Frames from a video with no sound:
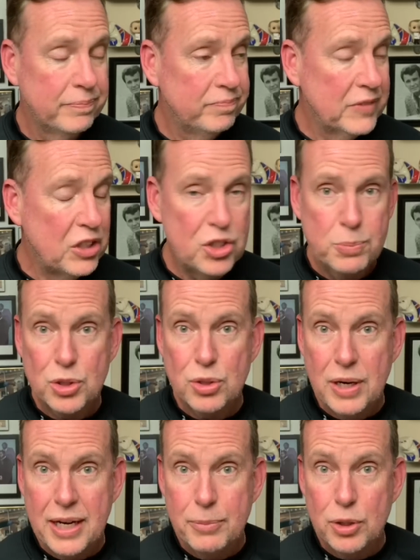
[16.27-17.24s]

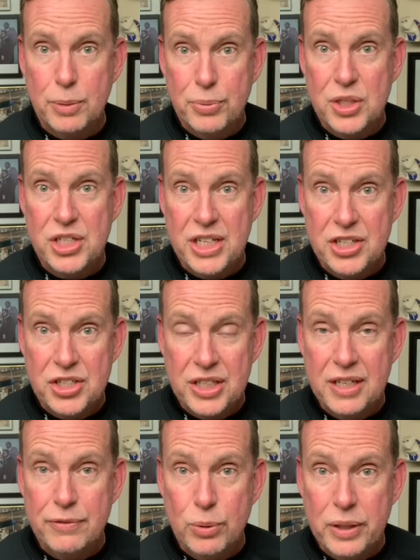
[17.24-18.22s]
subscriber appreciation
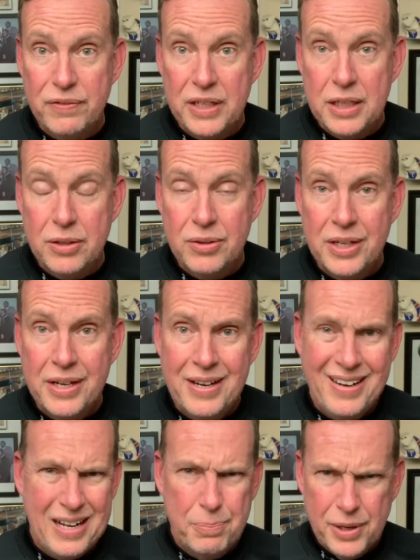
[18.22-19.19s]
giveaway video.
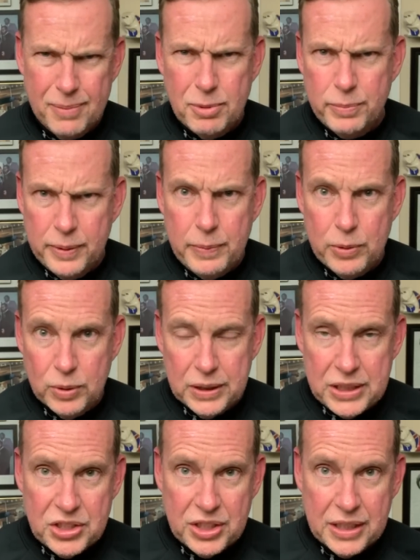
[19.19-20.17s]
I'll probably be
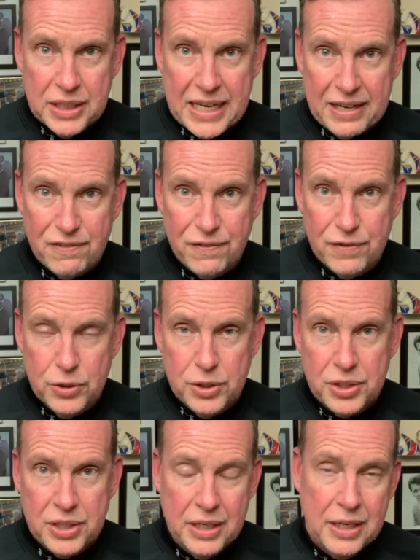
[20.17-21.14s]
releasing that
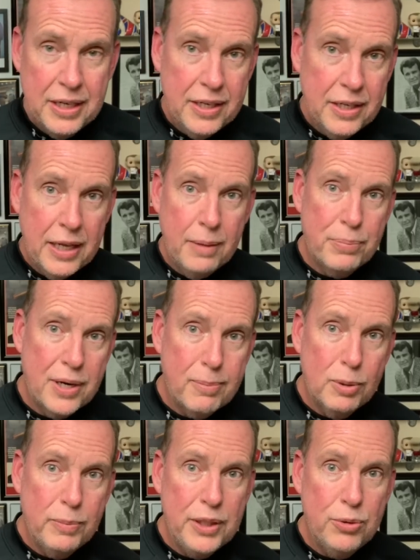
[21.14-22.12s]
first. I'll
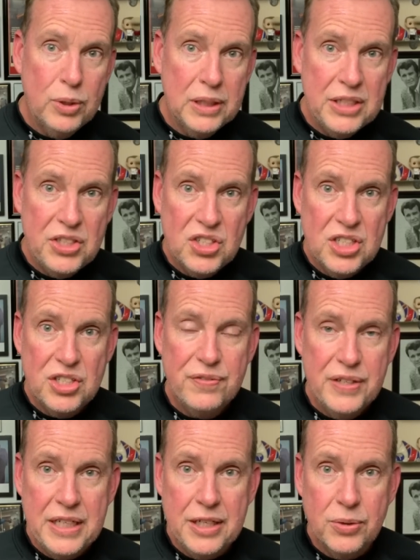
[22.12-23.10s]
probably release this
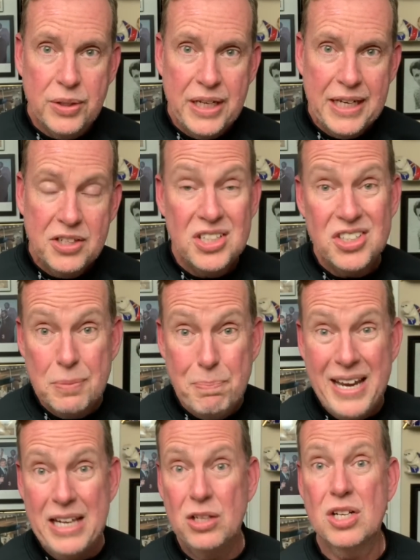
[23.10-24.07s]
video next. It's a
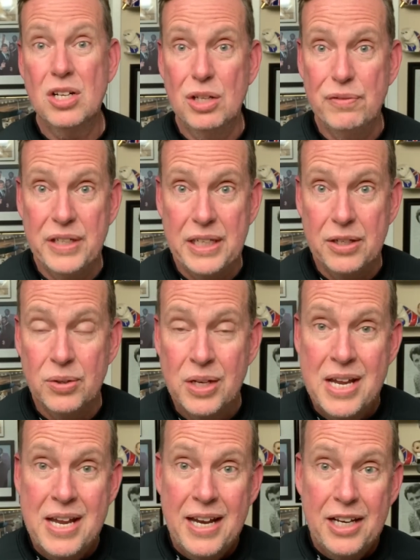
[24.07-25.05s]
mail call video.
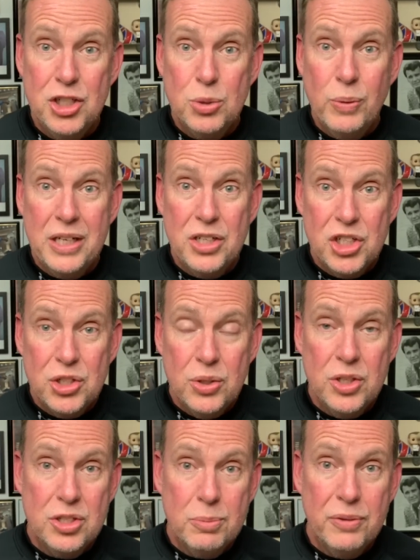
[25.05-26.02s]
I just wanted to show
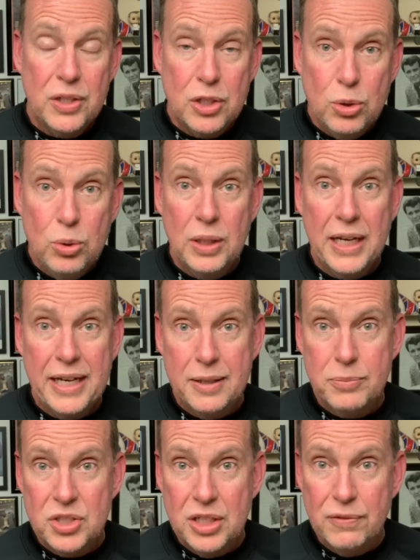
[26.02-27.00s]
you some of the cool
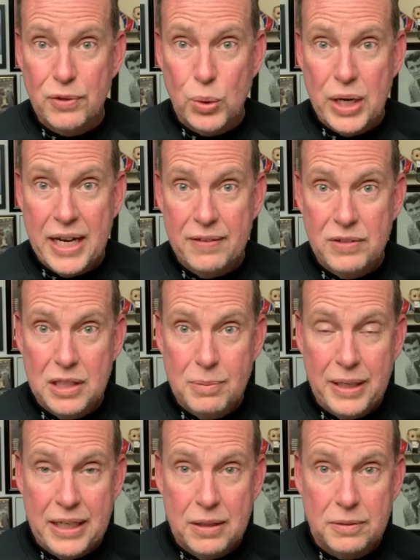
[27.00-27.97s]
items that have arrived in the
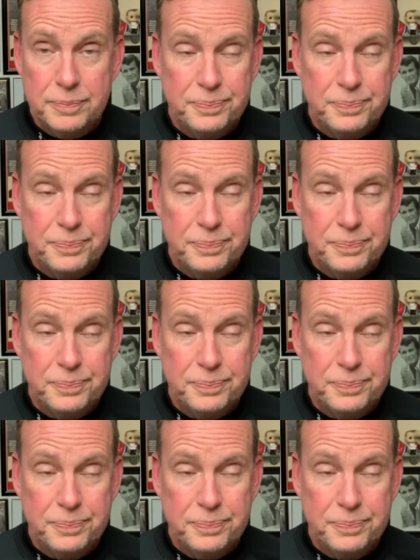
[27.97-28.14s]
mail.